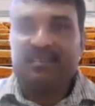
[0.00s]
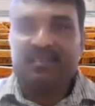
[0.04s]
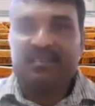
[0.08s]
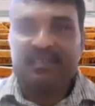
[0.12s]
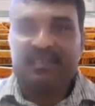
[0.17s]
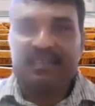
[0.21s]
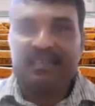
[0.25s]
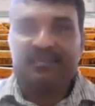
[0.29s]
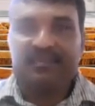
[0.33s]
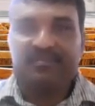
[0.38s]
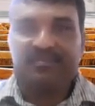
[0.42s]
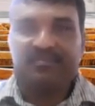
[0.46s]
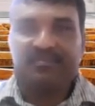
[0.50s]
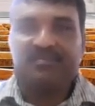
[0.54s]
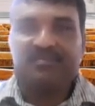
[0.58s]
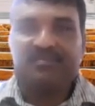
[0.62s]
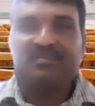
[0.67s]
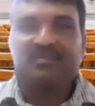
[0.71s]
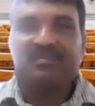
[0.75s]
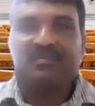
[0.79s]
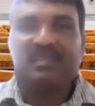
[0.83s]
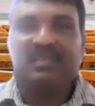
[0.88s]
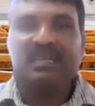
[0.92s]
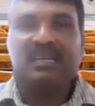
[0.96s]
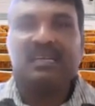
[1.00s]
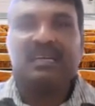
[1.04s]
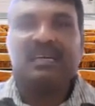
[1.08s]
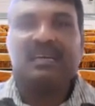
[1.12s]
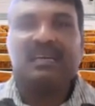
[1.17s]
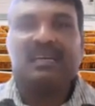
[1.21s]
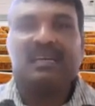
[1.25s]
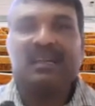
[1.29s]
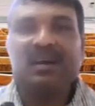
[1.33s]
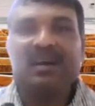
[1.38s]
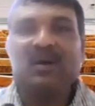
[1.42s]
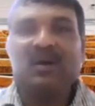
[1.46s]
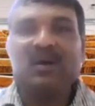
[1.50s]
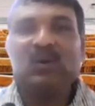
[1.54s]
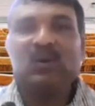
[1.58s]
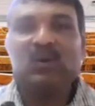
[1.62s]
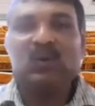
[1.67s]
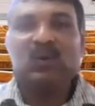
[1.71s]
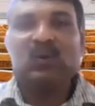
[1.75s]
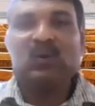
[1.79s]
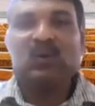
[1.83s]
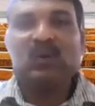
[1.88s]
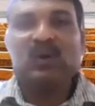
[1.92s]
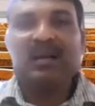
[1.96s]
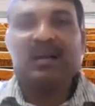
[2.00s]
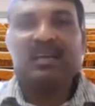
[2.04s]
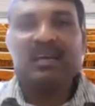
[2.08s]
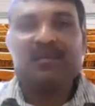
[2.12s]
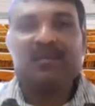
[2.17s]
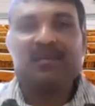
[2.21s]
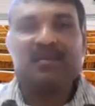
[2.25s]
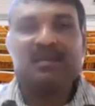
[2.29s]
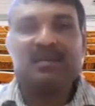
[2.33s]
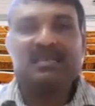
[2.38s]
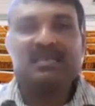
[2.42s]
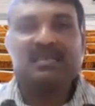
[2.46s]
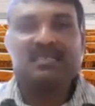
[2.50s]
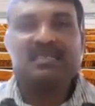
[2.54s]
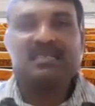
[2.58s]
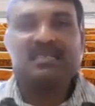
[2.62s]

Okay. Now what happens?